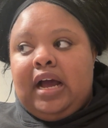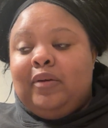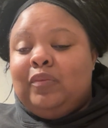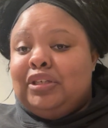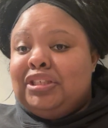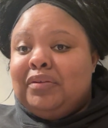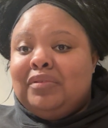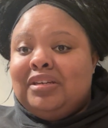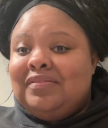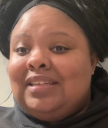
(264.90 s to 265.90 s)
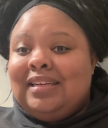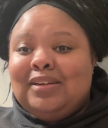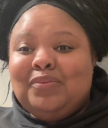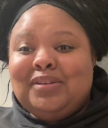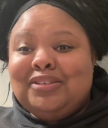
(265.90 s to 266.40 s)
I wish I wouldn't have
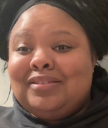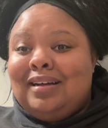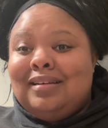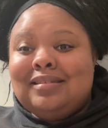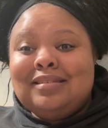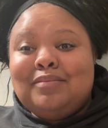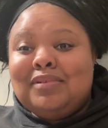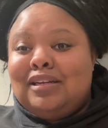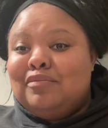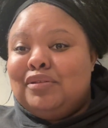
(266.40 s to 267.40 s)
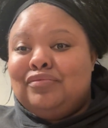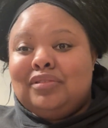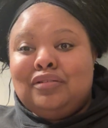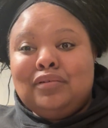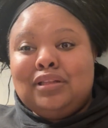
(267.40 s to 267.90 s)
taken winter classes. I'm going to be
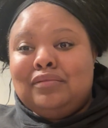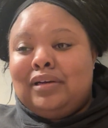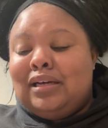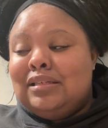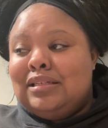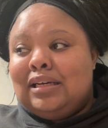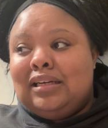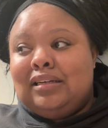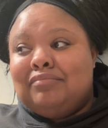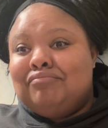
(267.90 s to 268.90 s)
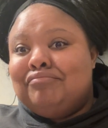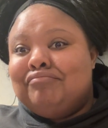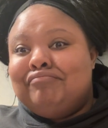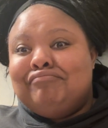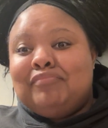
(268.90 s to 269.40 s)
real with you guys. Like,
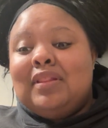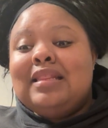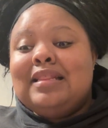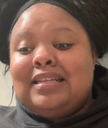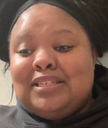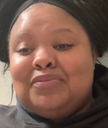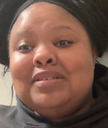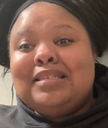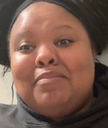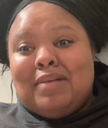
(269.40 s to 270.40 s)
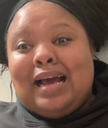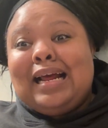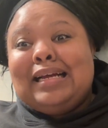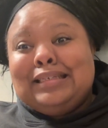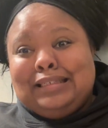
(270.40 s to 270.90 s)
this was a bad
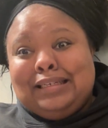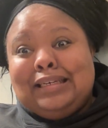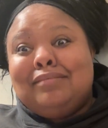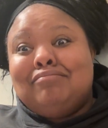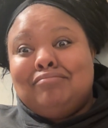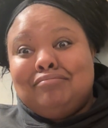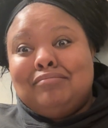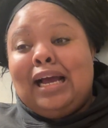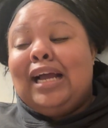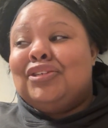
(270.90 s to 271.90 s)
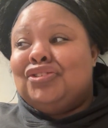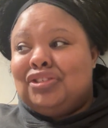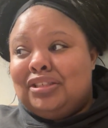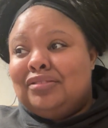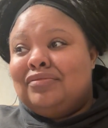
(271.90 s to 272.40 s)
idea. I
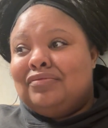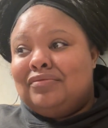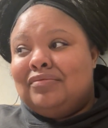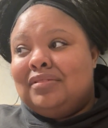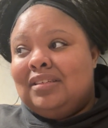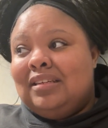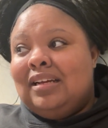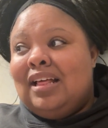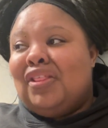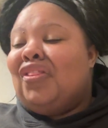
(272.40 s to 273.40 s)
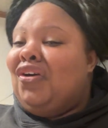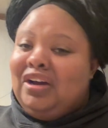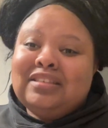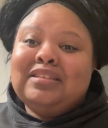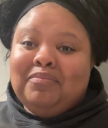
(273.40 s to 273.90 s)
should have
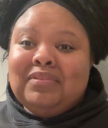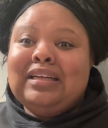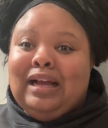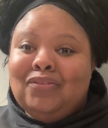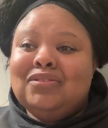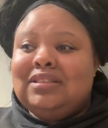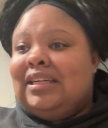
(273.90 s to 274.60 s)
thought something else.